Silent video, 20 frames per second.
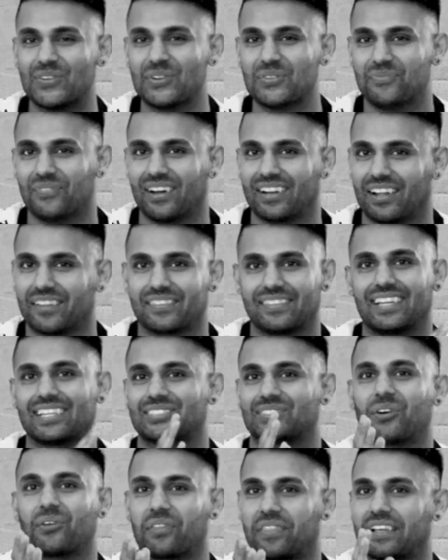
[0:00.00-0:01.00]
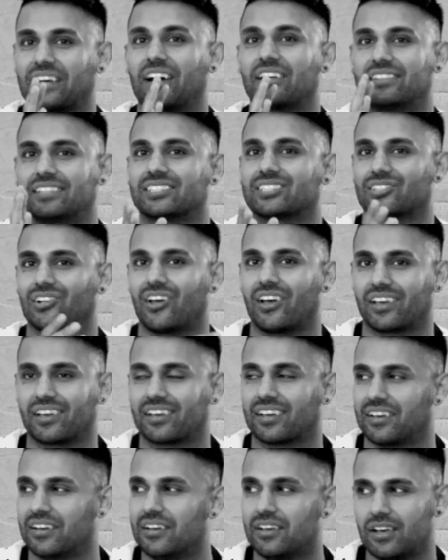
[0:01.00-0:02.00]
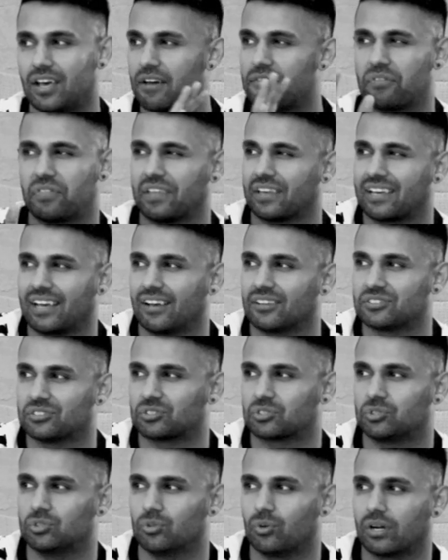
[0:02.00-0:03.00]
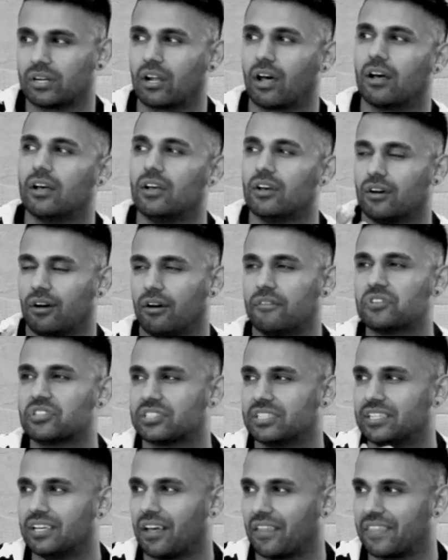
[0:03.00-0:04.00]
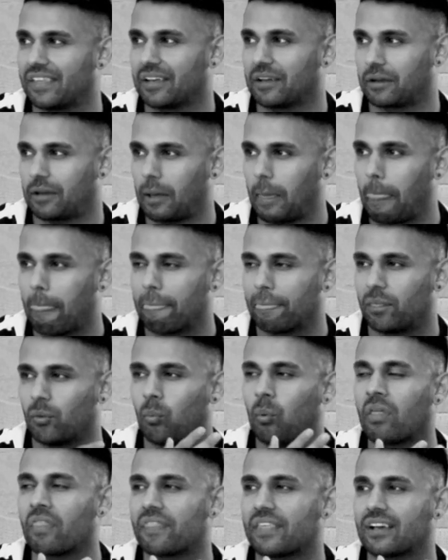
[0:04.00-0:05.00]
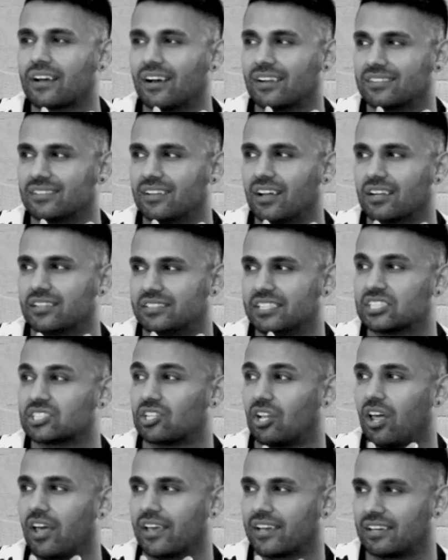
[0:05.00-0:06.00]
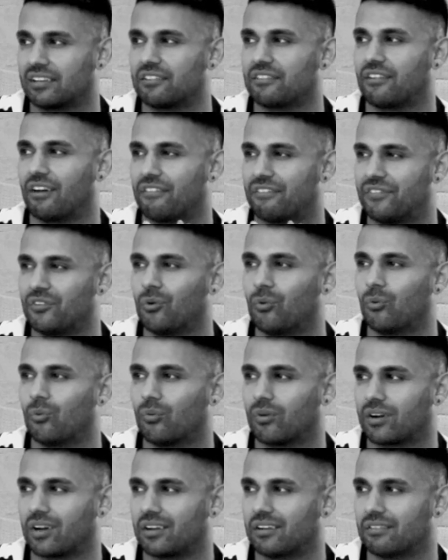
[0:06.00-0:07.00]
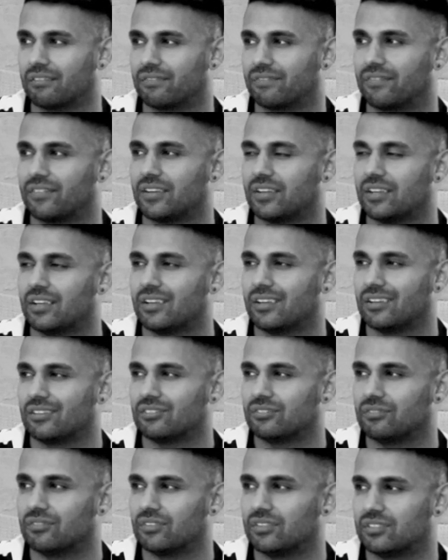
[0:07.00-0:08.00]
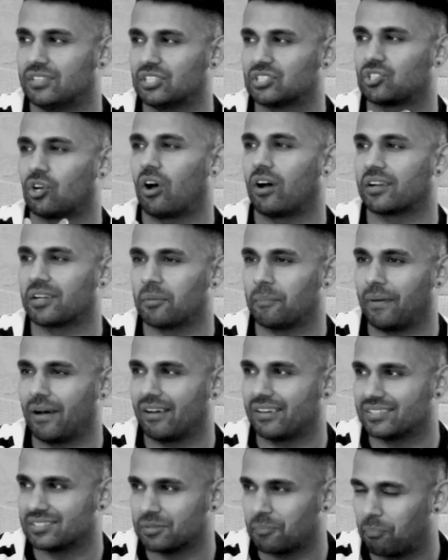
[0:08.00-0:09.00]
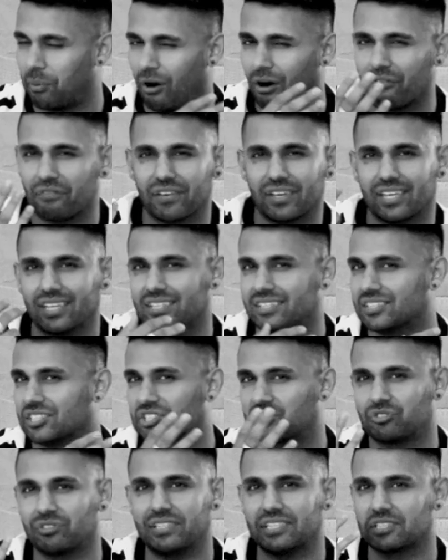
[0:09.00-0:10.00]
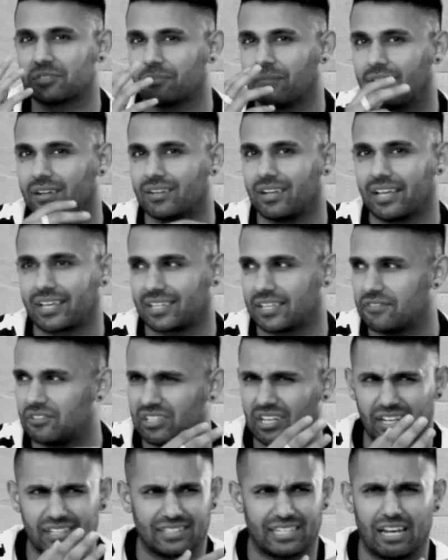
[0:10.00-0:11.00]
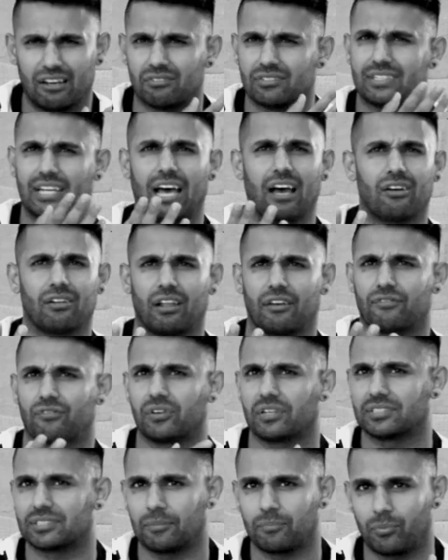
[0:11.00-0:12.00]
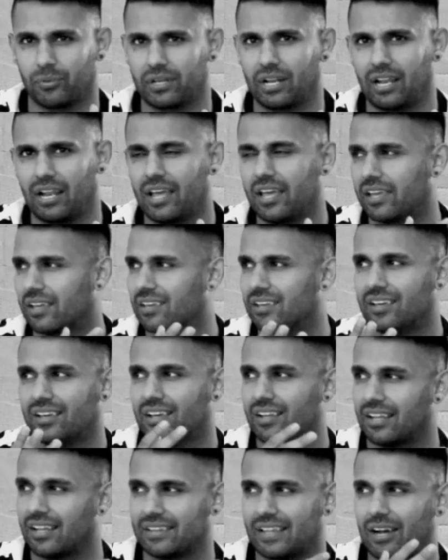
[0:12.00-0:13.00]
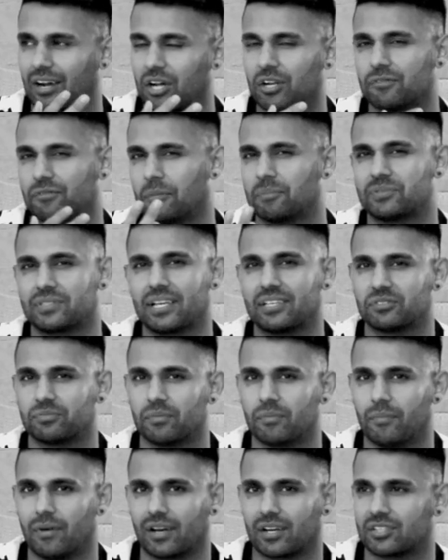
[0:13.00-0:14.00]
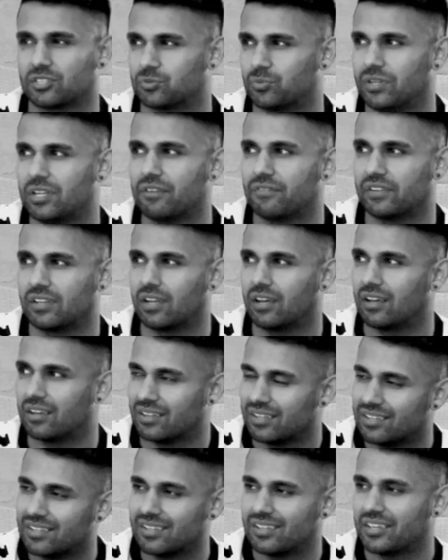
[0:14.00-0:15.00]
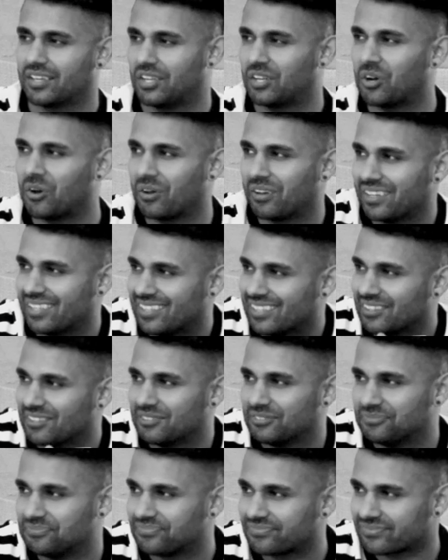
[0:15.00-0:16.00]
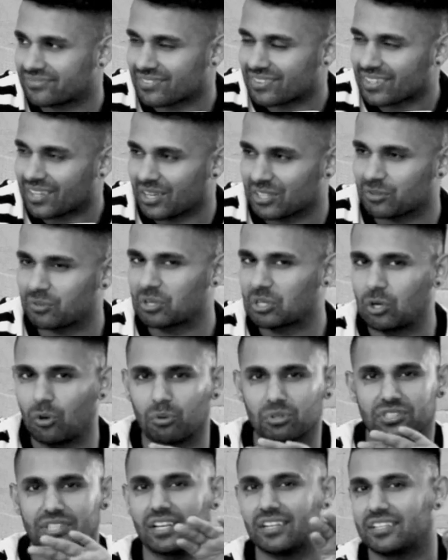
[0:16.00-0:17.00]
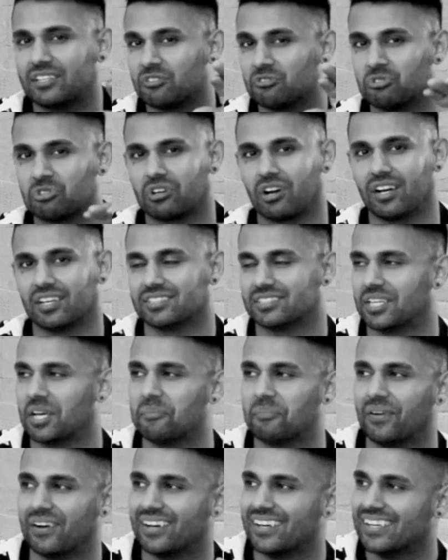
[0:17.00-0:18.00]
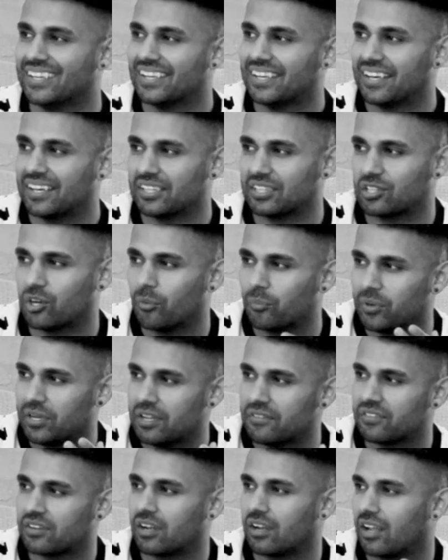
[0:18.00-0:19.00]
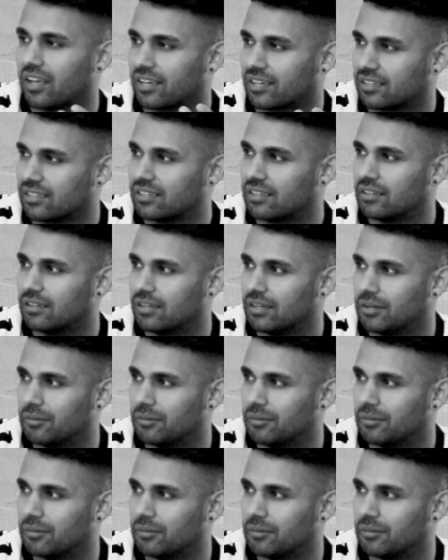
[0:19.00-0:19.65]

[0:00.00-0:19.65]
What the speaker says: rude, man. I think that's the only thing I dislike. Everything else is cool. And I think the one thing I dislike and I feel kind of disheartened about is the poverty in the streets, man. Like even like downtown, like for example in LA, that kind of upsets me, man, because we live in a I don't want to go with same thing you guys here, but we live in a like